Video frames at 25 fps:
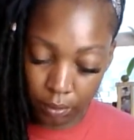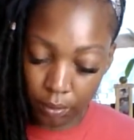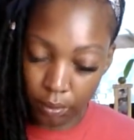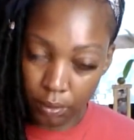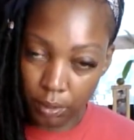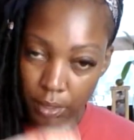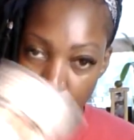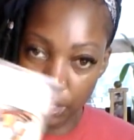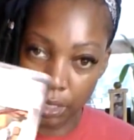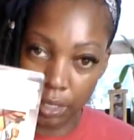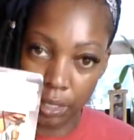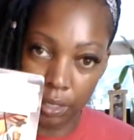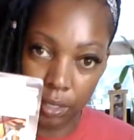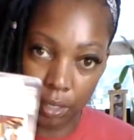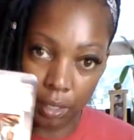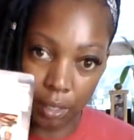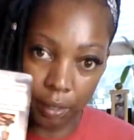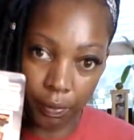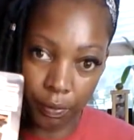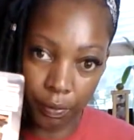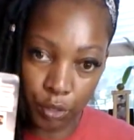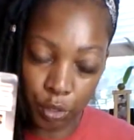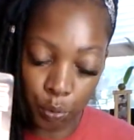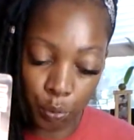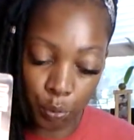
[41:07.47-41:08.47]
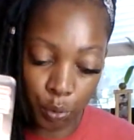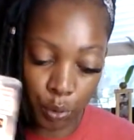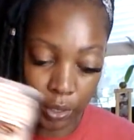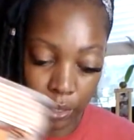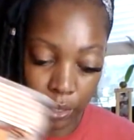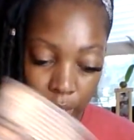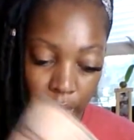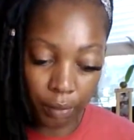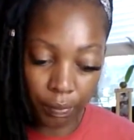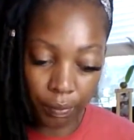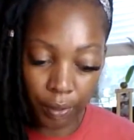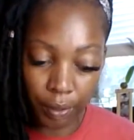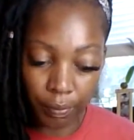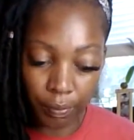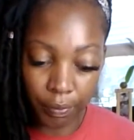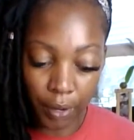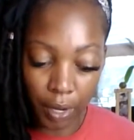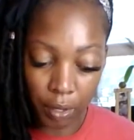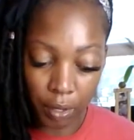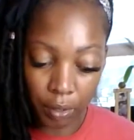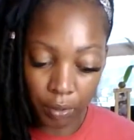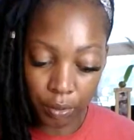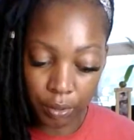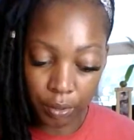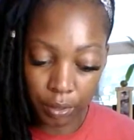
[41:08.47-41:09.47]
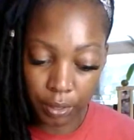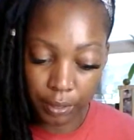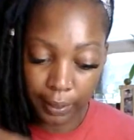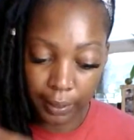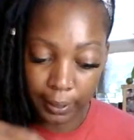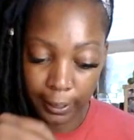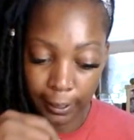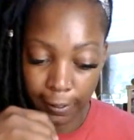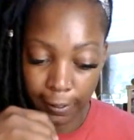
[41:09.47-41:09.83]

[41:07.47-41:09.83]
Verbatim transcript: Six of Swords in a reverse.